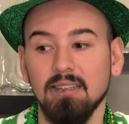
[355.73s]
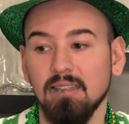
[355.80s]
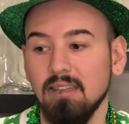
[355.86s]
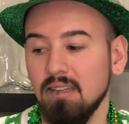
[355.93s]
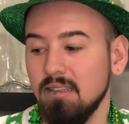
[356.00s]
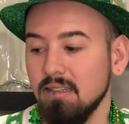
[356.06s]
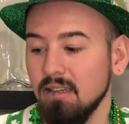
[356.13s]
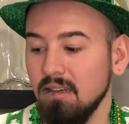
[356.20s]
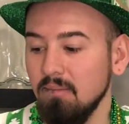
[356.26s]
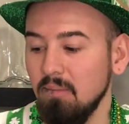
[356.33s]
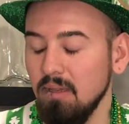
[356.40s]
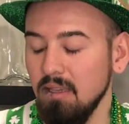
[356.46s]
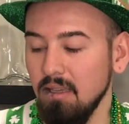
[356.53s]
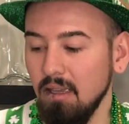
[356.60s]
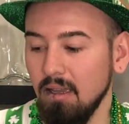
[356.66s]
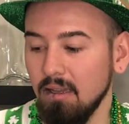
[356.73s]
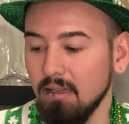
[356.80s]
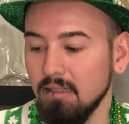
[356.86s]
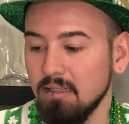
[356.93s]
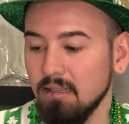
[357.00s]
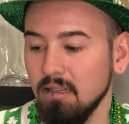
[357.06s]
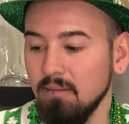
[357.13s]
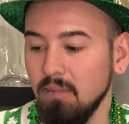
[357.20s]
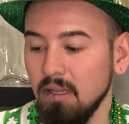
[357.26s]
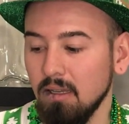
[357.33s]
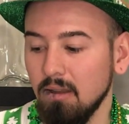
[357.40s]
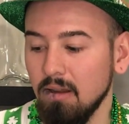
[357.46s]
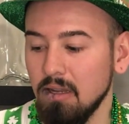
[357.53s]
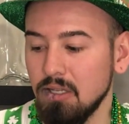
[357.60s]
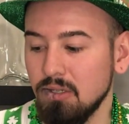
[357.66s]
It's gonna be a
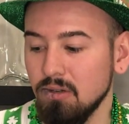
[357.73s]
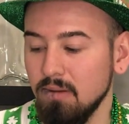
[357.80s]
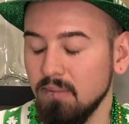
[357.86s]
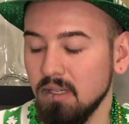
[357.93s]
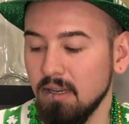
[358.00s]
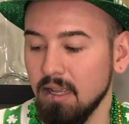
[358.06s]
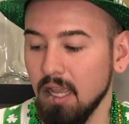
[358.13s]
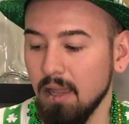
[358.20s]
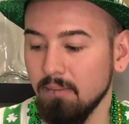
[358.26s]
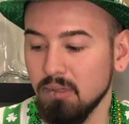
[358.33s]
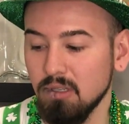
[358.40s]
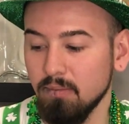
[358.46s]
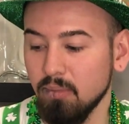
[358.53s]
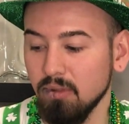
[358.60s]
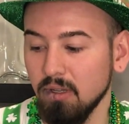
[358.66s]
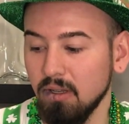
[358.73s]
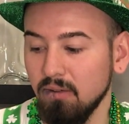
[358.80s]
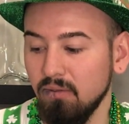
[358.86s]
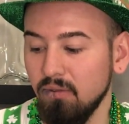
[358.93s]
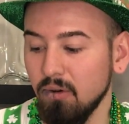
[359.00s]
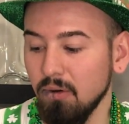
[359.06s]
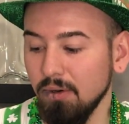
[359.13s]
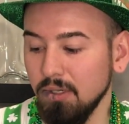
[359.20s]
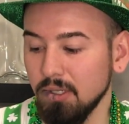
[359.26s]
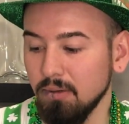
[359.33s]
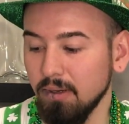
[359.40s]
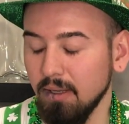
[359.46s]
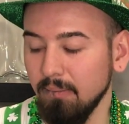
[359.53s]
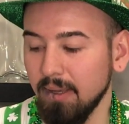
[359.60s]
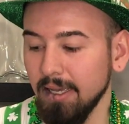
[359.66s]
great stream tonight. I'm super looking forward
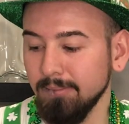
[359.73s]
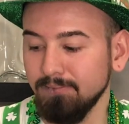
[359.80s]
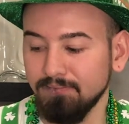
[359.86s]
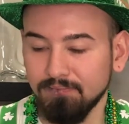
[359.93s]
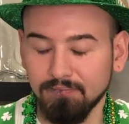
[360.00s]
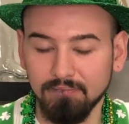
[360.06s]
to it, man.